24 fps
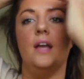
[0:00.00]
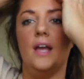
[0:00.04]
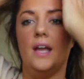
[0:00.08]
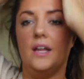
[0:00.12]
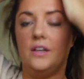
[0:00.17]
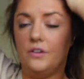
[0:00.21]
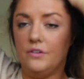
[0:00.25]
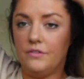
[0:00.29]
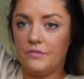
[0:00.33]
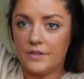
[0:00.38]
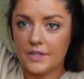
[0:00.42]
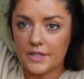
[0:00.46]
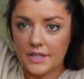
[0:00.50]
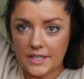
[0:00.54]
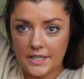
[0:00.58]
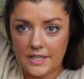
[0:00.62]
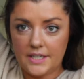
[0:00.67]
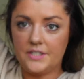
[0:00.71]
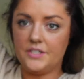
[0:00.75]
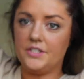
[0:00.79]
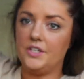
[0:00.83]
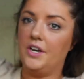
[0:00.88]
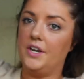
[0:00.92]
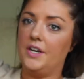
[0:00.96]
And you really
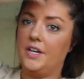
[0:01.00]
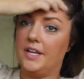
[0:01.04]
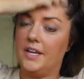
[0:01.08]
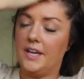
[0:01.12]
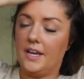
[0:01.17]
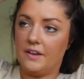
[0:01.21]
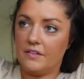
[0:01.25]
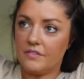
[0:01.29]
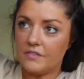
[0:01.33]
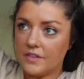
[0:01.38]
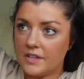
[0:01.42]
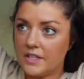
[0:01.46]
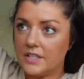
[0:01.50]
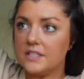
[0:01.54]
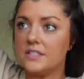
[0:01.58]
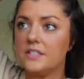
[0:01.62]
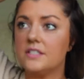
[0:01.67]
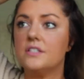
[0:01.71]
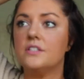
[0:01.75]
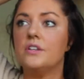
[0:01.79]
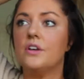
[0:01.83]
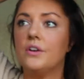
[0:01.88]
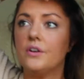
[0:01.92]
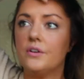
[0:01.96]
need dirty hair for this,
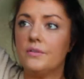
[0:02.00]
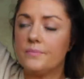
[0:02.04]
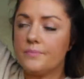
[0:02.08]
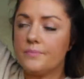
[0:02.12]
so